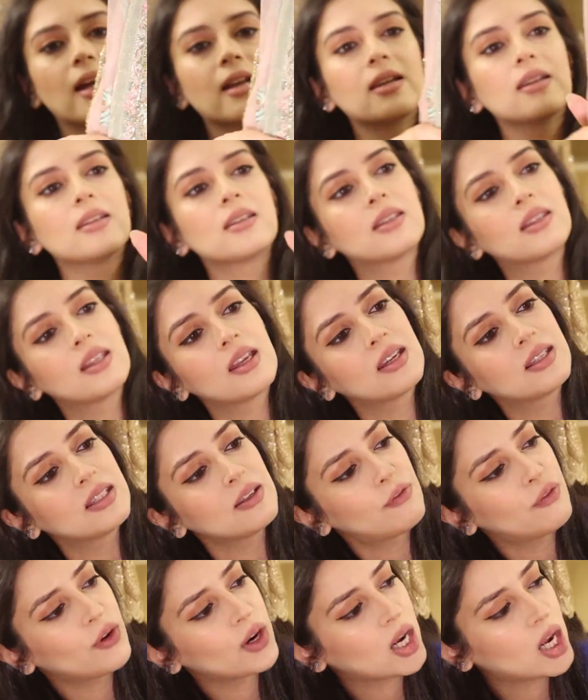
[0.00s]
and the
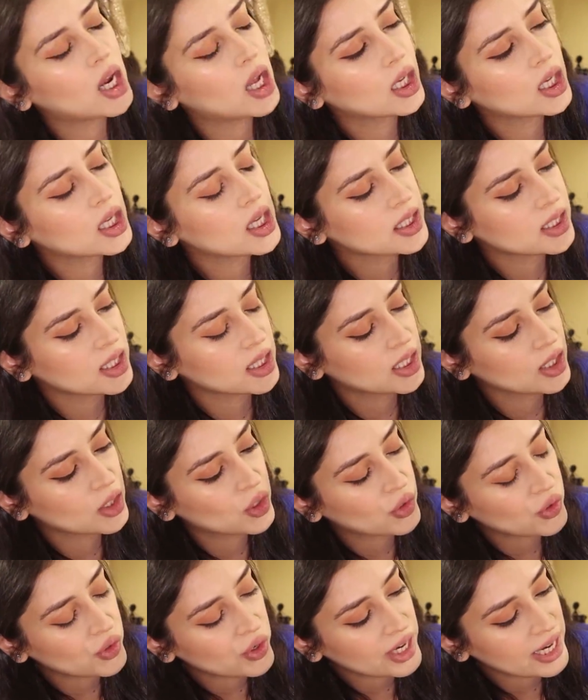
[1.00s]
different colors and the
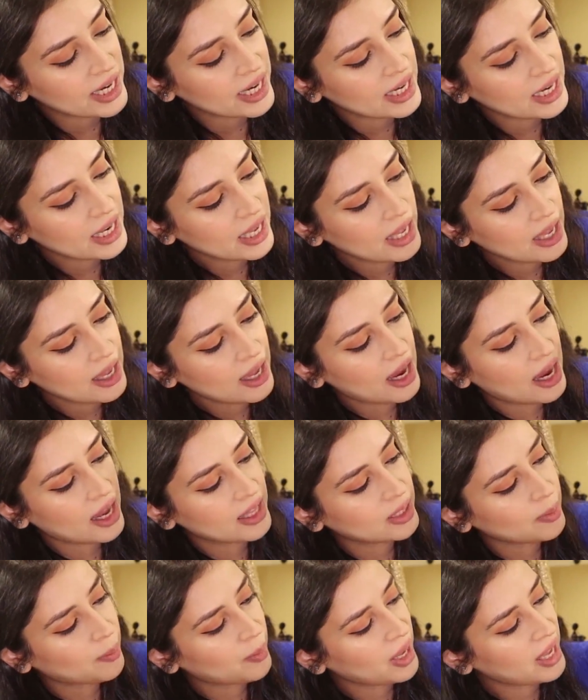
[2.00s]
green
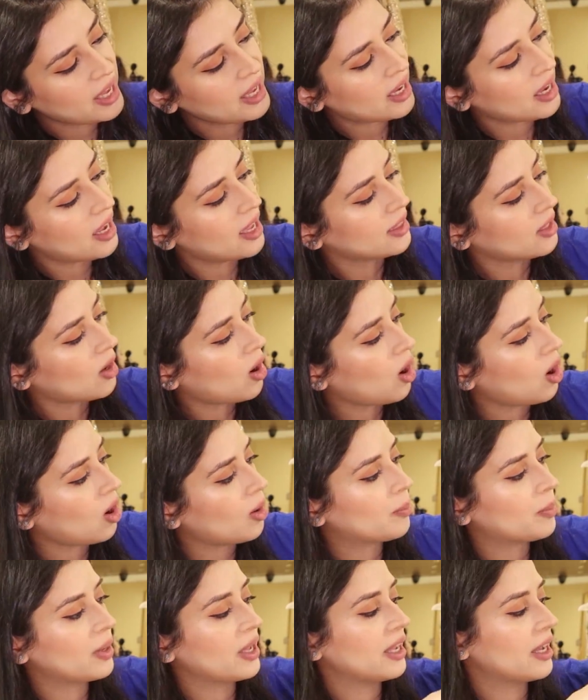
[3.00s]
and the pink and the
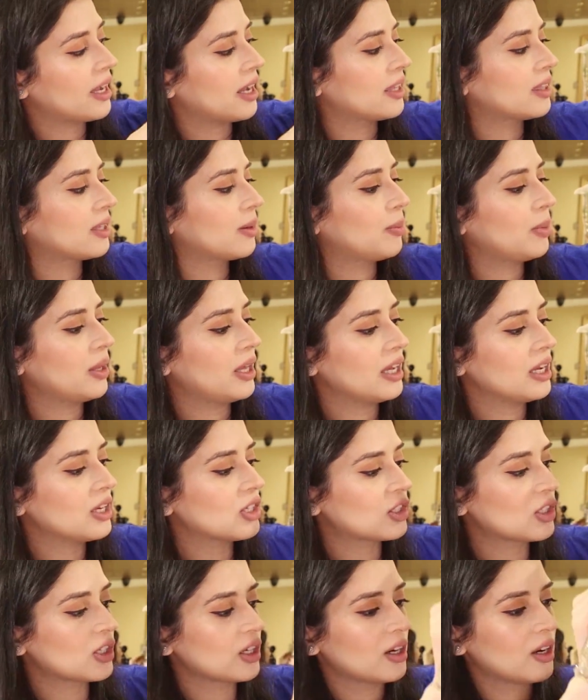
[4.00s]
hot pink and the
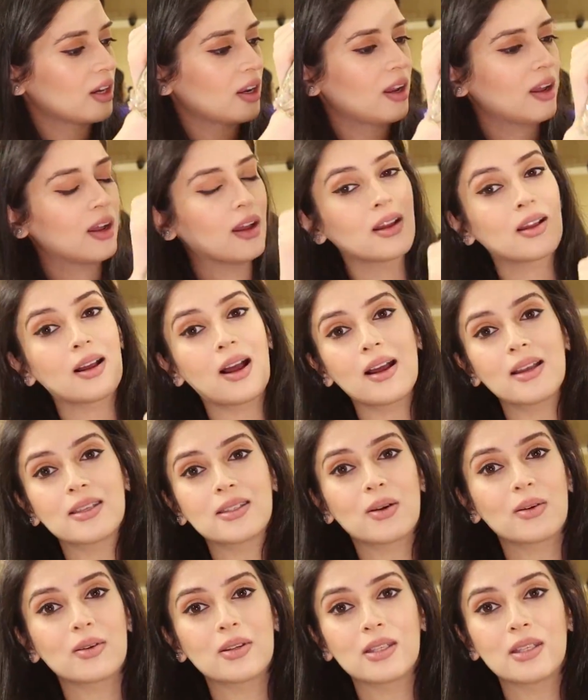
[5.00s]
peach.
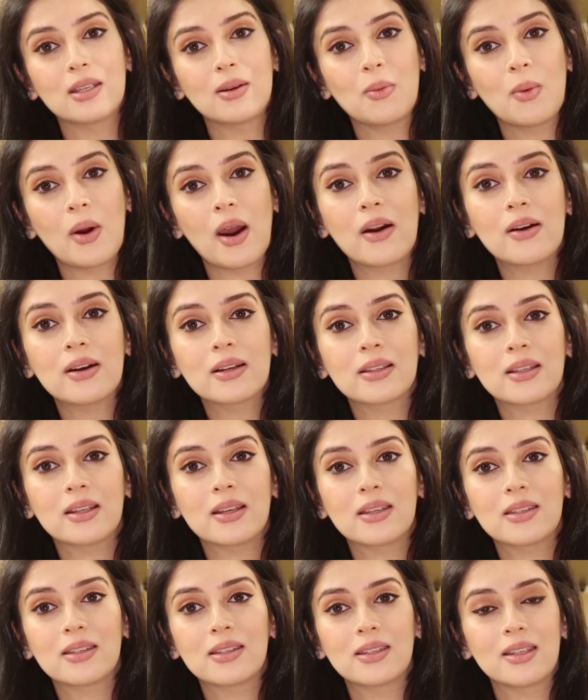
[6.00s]
Guys, honestly, wearing
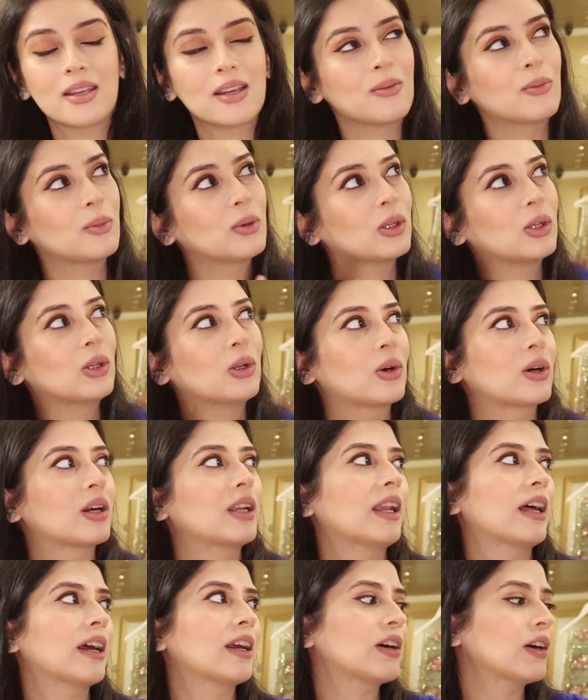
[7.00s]
this, it will
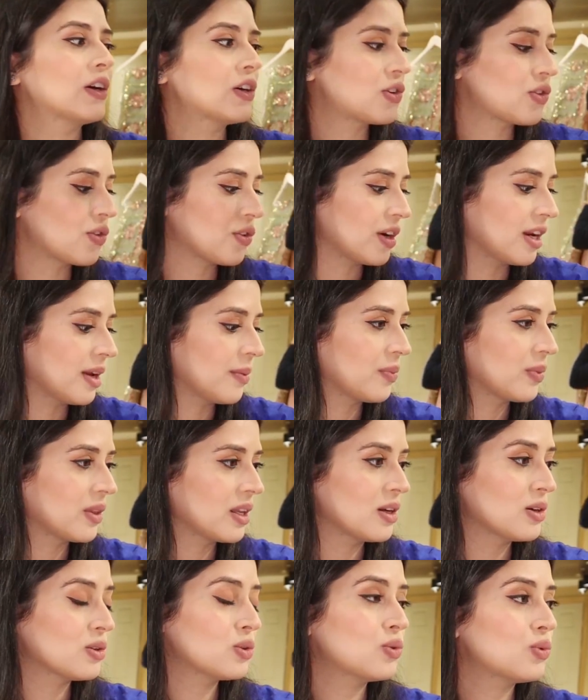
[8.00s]
look like a dream.
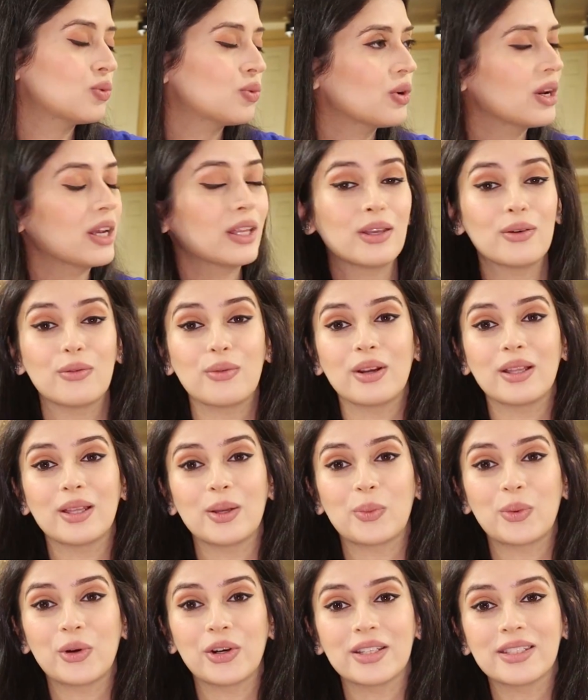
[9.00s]
It is really,
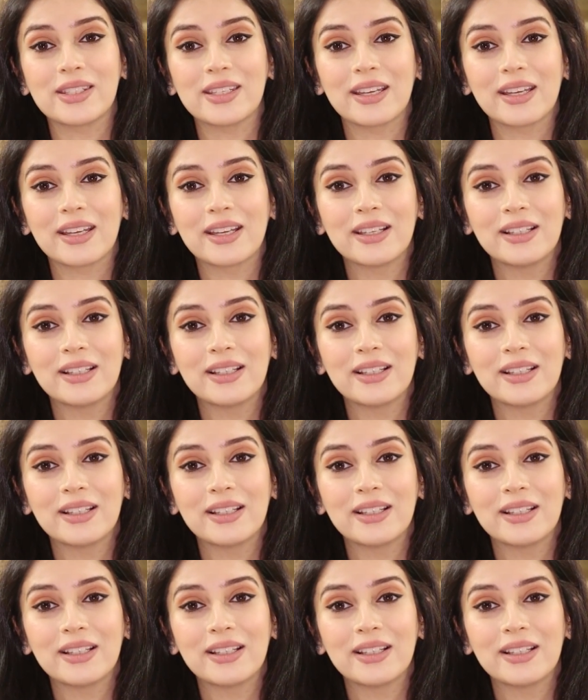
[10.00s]
really pretty.